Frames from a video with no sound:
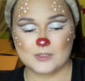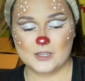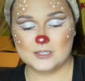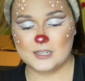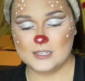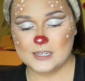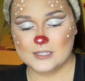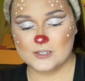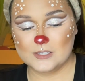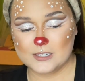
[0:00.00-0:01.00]

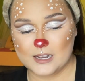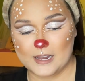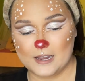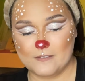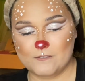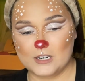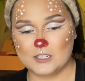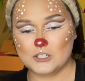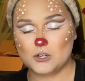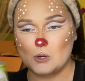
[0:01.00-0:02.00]
sanitizers I
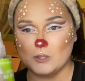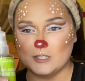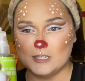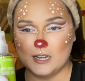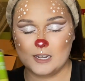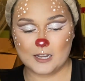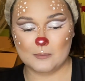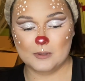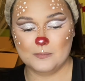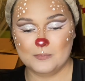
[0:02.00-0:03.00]
finish all the
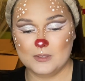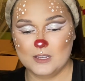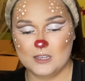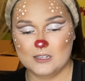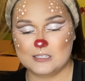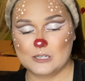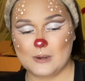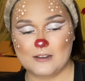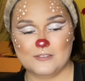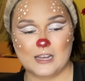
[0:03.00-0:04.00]
time. So
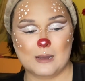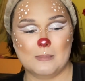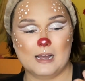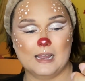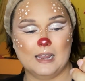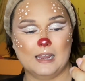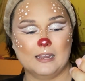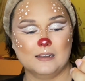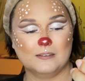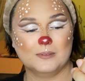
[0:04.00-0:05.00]
I've got
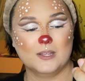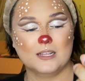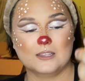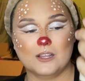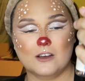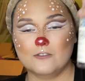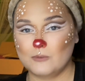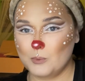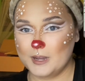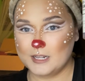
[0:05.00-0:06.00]
my
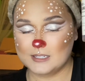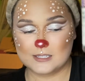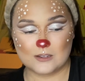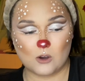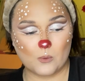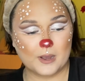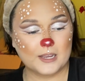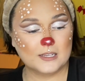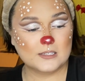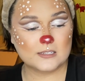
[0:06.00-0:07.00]
Love Wins
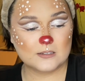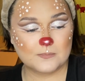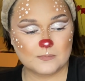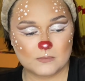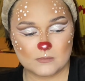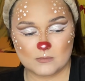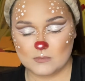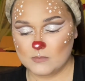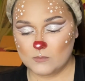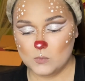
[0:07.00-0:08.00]
Always
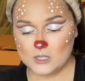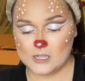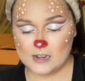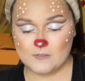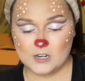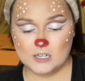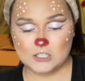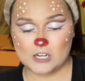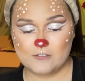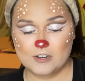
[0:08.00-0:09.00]
one that I
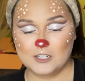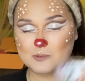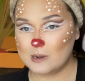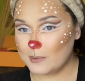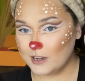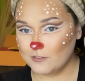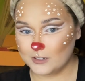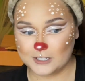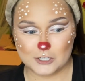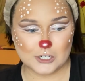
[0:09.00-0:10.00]
finished. I finished my By
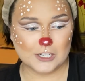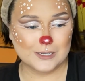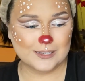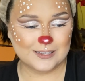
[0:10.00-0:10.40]
Felicia.